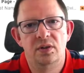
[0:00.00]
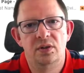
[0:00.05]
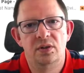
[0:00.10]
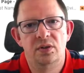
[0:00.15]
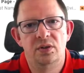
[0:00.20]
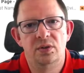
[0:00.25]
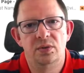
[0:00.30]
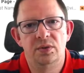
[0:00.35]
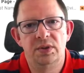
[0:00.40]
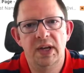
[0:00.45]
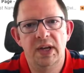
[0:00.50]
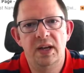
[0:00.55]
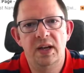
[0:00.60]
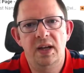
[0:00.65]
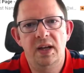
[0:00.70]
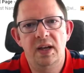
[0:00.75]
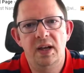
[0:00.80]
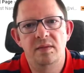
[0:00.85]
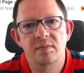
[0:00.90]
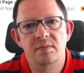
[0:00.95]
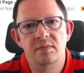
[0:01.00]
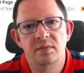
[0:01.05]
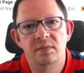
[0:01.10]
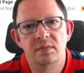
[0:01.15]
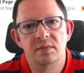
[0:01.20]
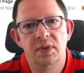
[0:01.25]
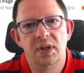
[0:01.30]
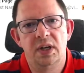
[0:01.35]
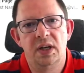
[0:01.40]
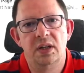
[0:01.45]
to 10 a.m.
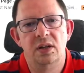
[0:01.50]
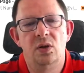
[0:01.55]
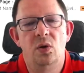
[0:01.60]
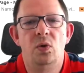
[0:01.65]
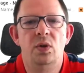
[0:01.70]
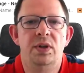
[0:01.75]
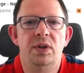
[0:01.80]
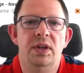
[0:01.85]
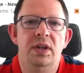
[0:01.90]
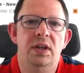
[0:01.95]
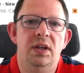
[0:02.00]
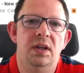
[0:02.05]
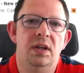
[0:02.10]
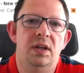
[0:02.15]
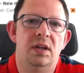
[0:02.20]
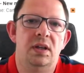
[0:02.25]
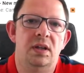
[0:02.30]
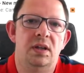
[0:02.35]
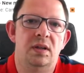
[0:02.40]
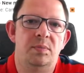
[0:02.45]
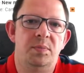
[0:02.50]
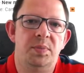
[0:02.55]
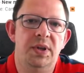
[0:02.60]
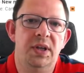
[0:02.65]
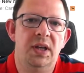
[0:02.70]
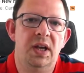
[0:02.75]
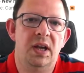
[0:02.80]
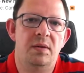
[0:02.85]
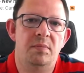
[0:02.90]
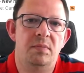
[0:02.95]
and all the
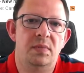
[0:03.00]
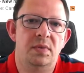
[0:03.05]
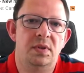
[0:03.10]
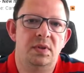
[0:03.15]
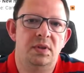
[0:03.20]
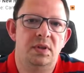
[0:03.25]
PM,